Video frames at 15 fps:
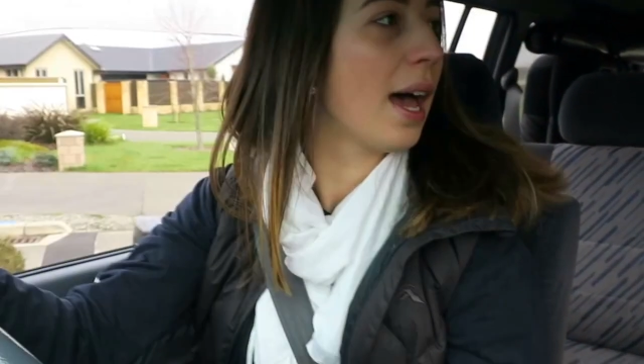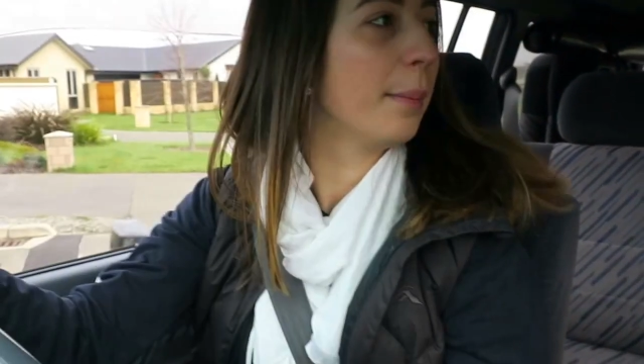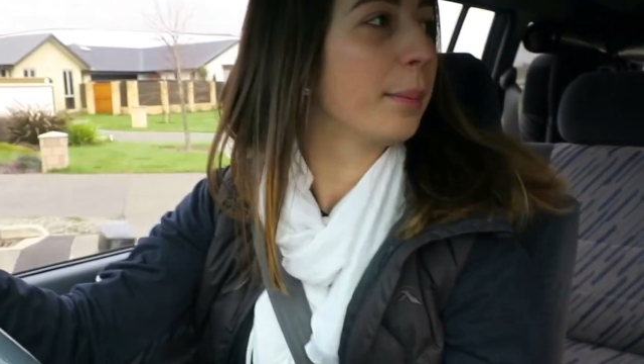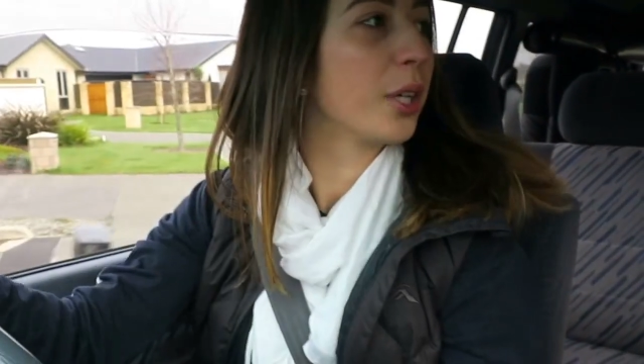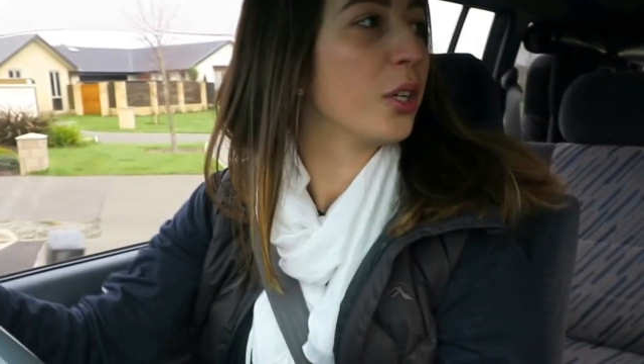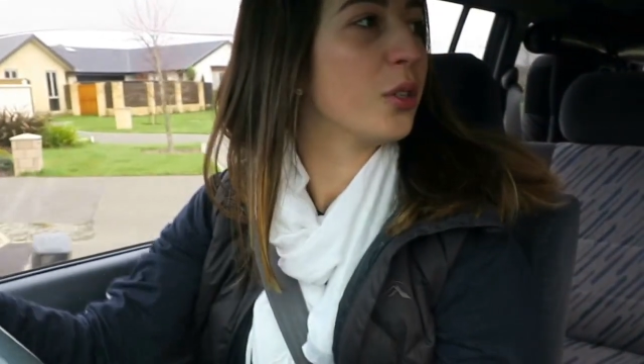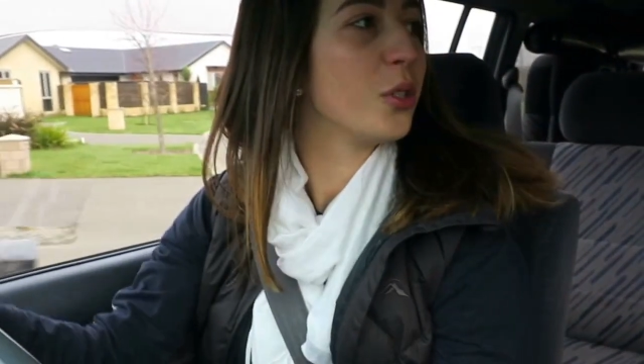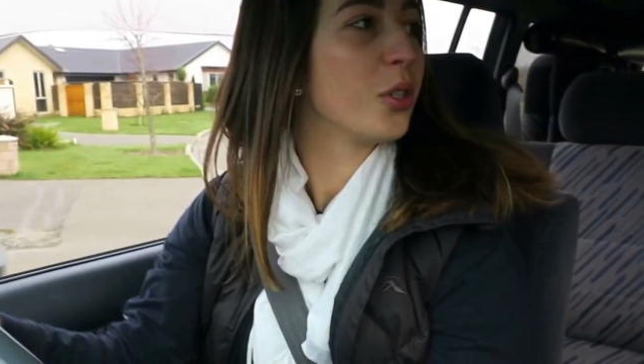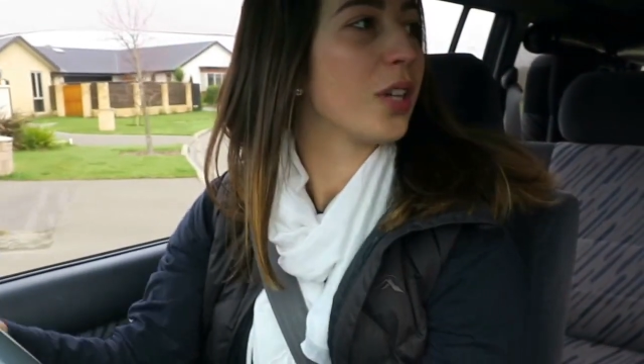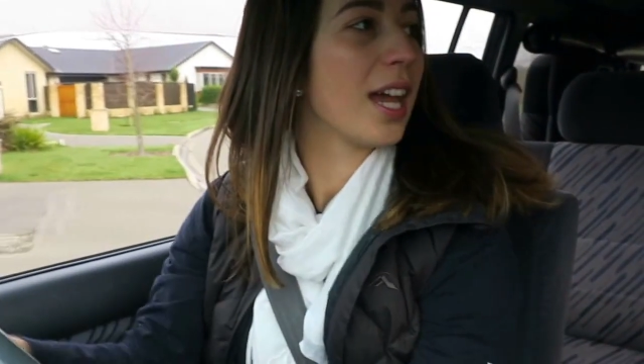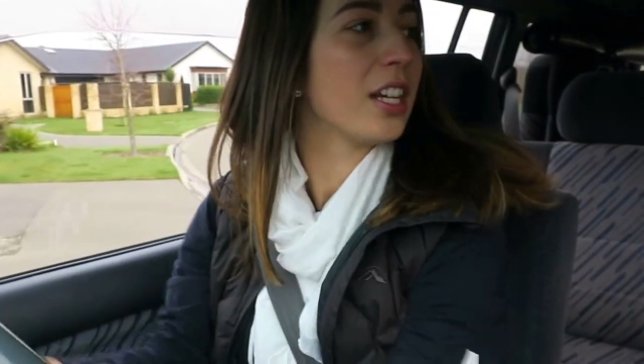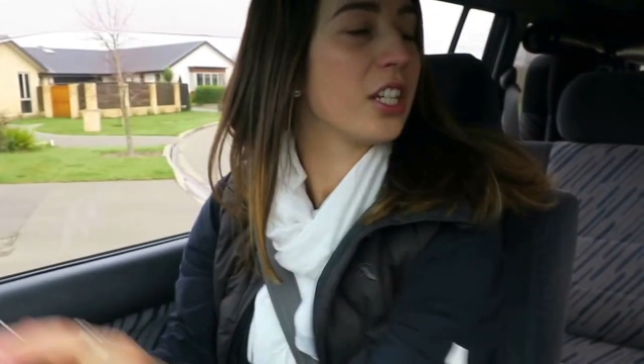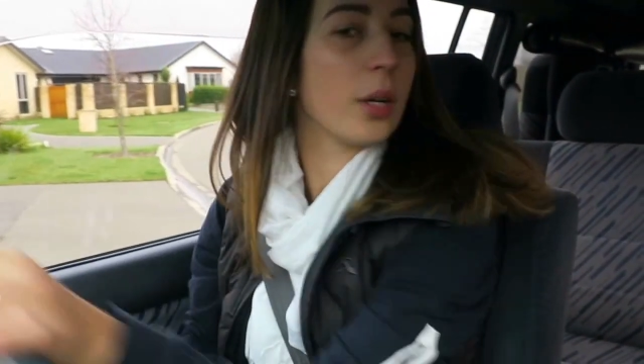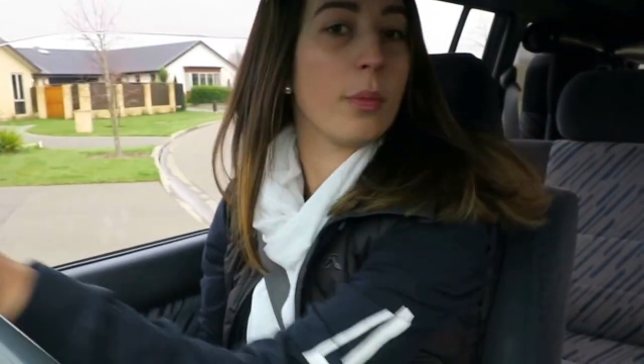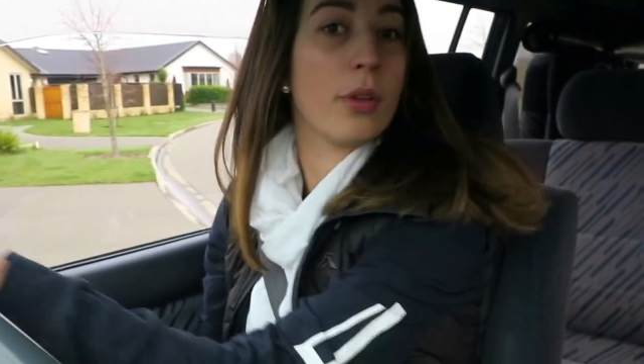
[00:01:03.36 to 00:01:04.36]
I'm going to
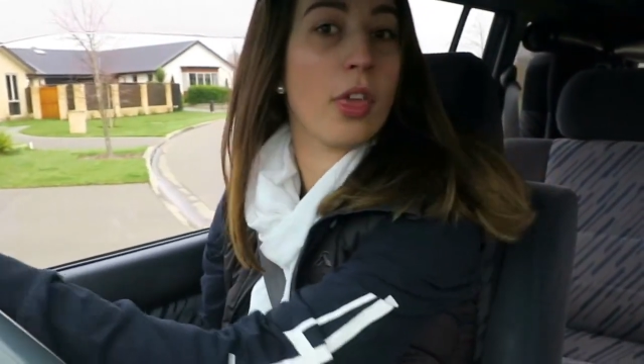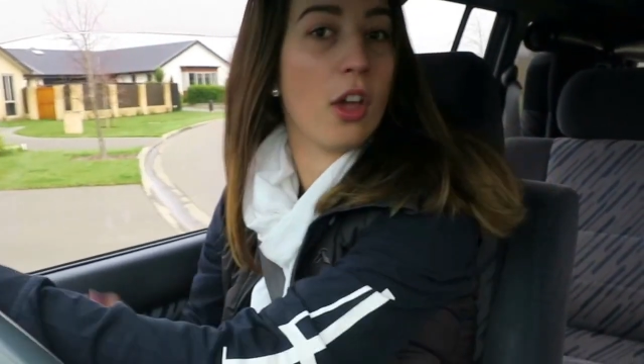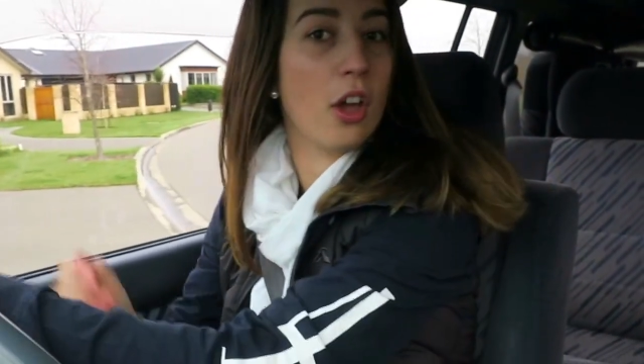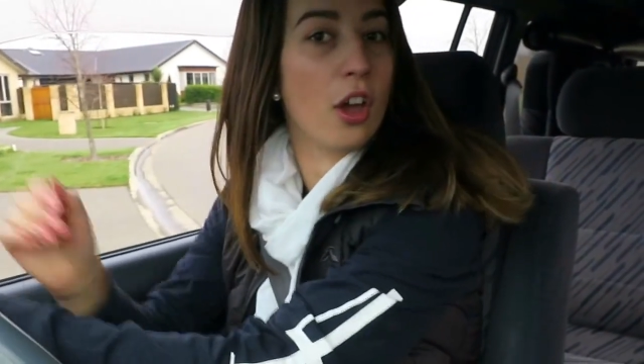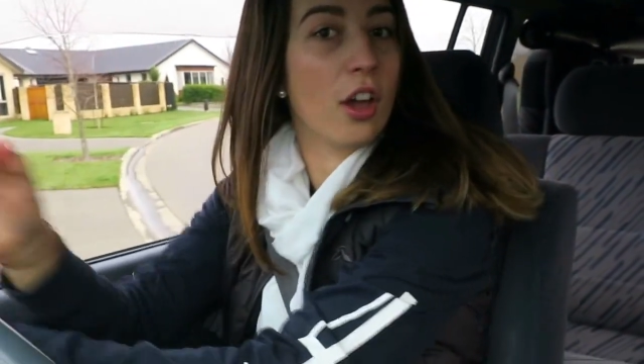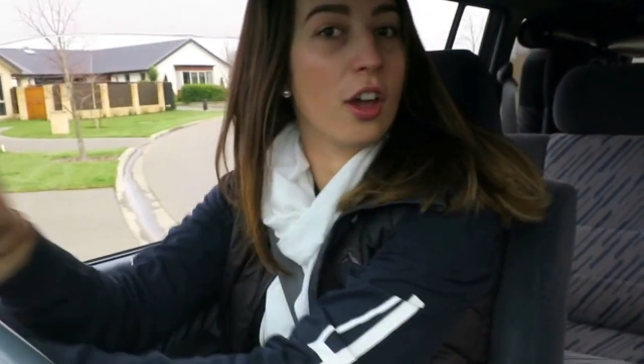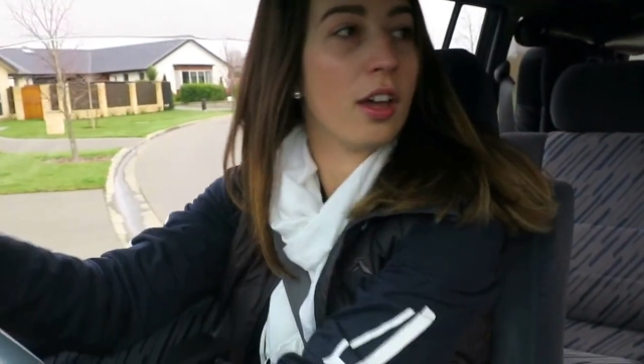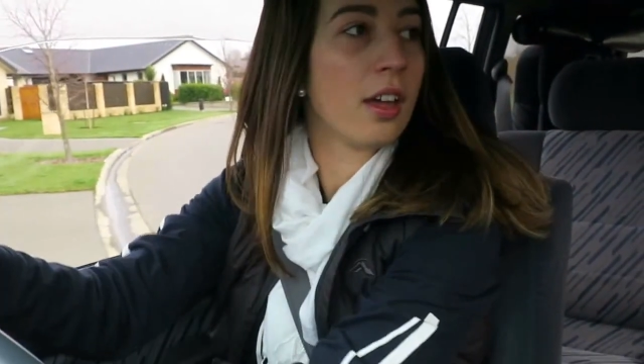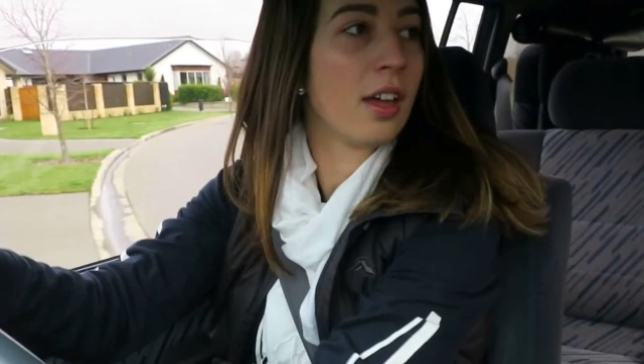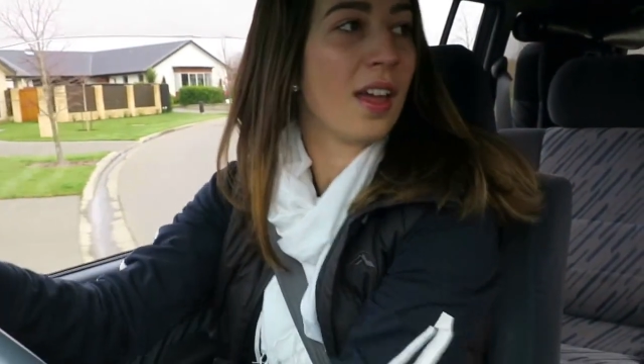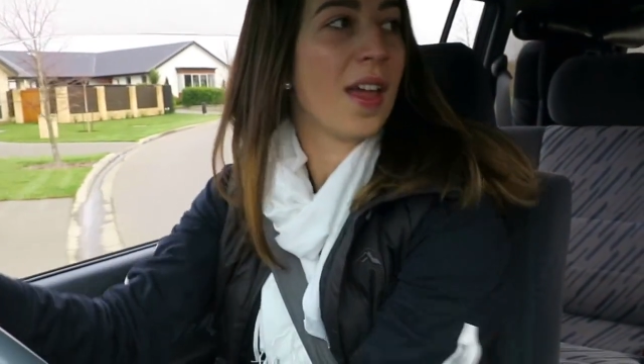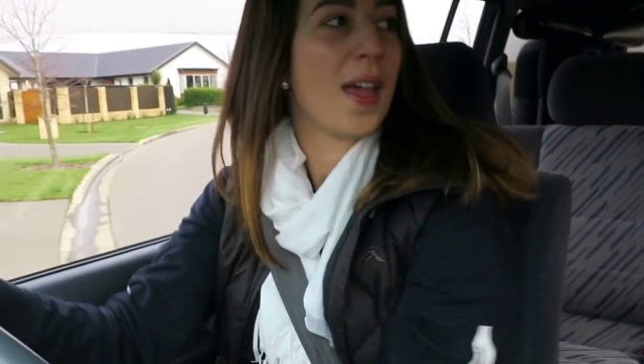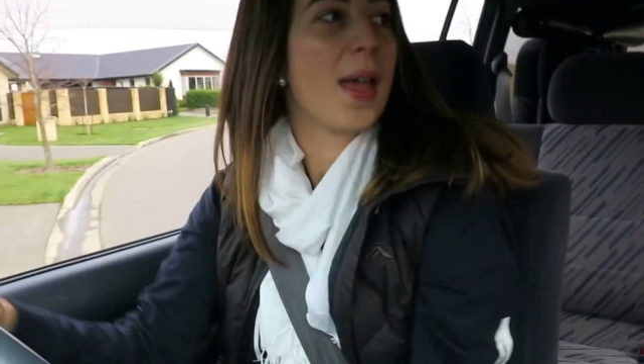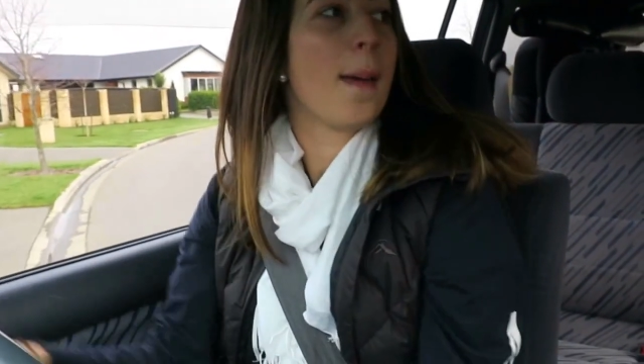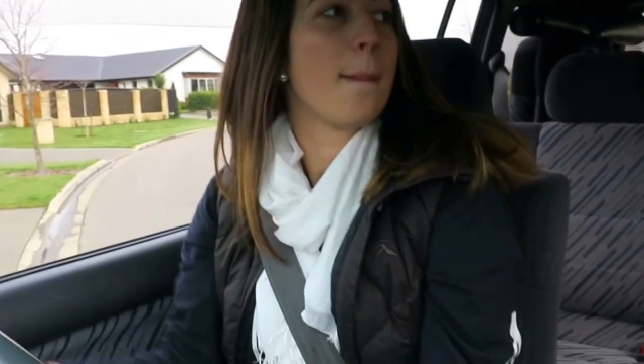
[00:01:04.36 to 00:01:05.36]
catch up with
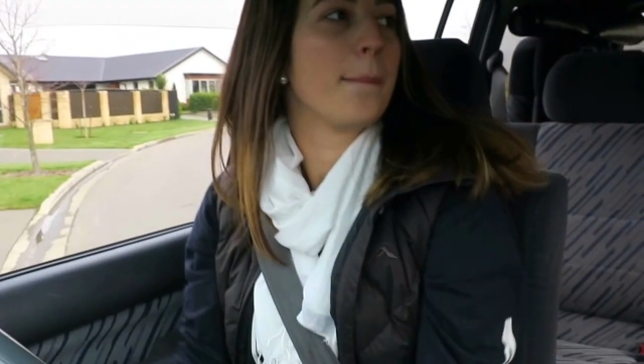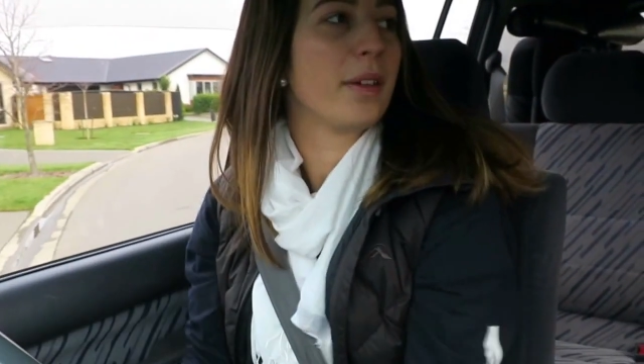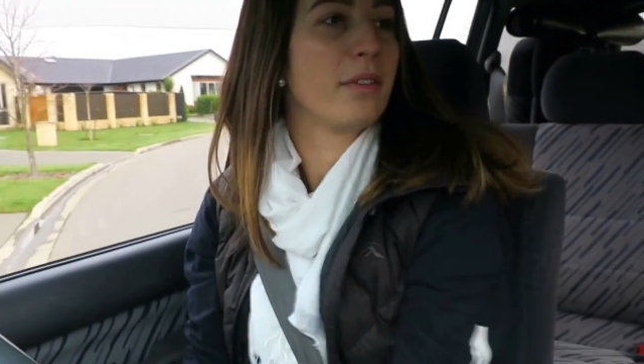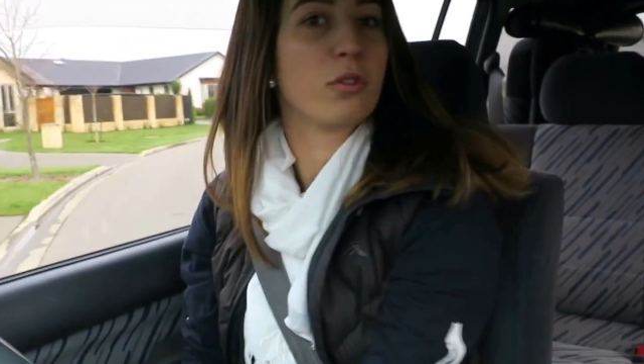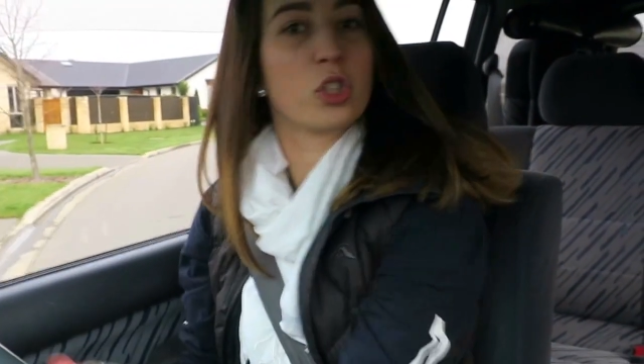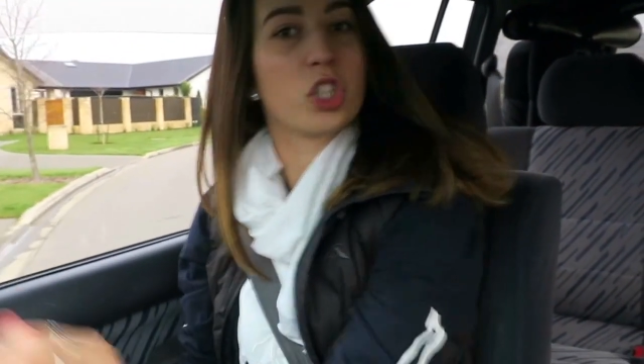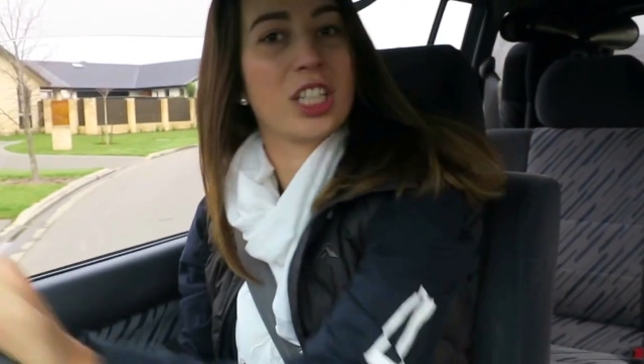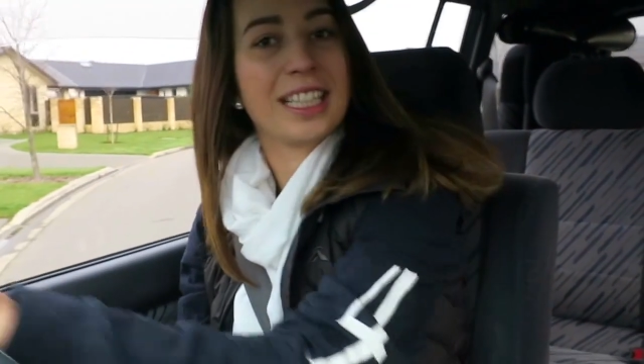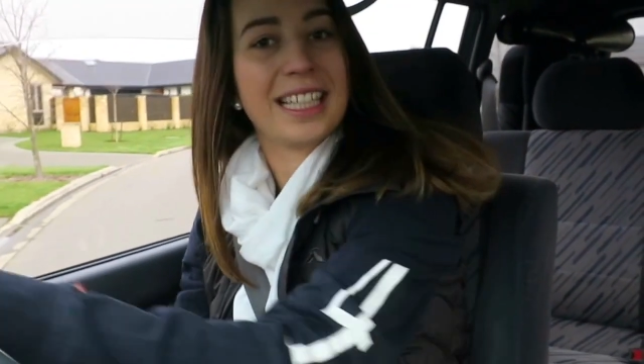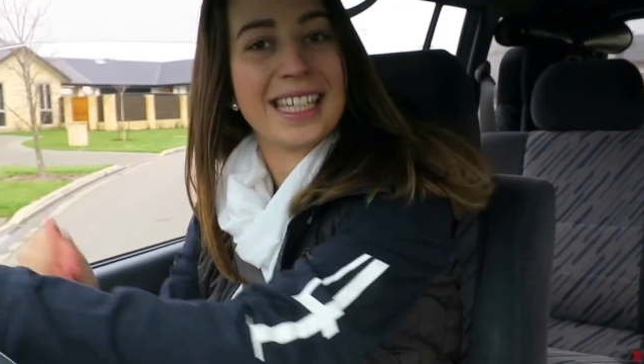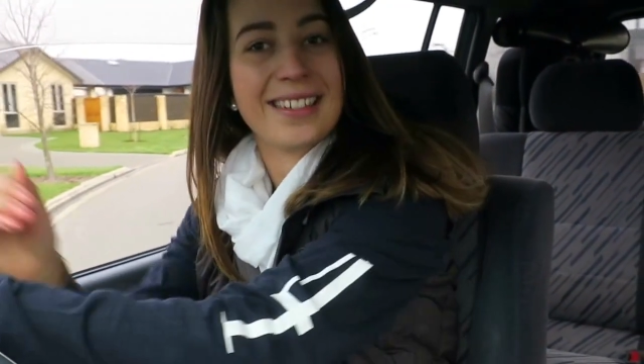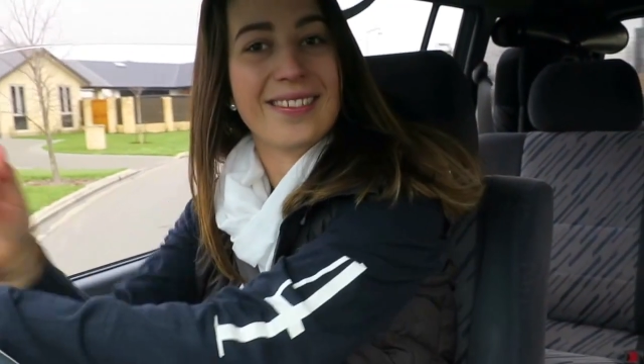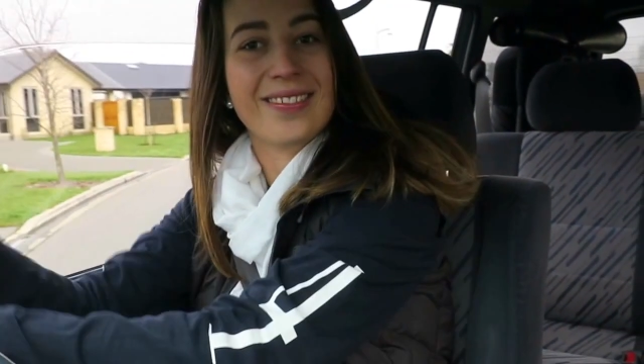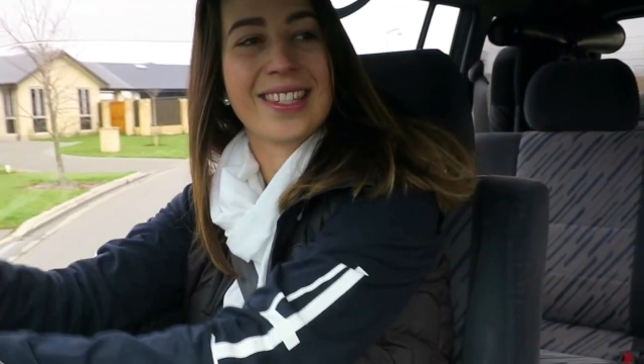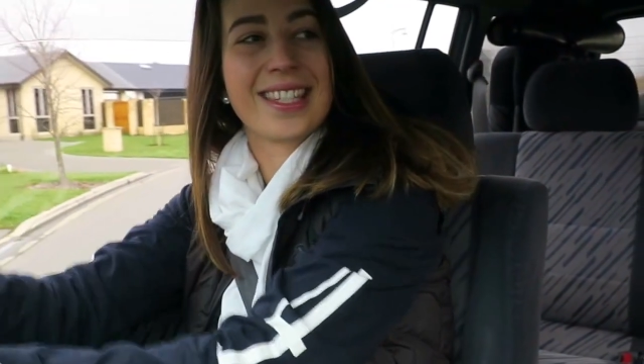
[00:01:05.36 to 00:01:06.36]
her before she
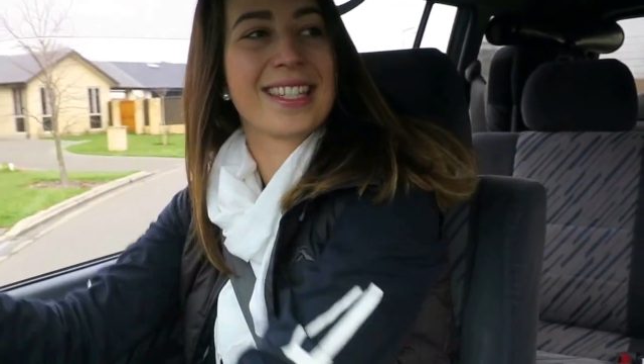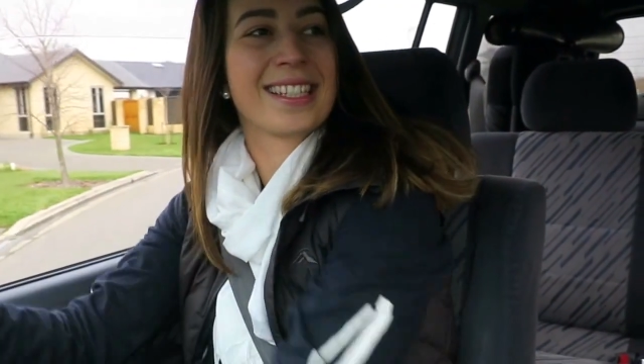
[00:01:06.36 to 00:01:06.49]
leaves.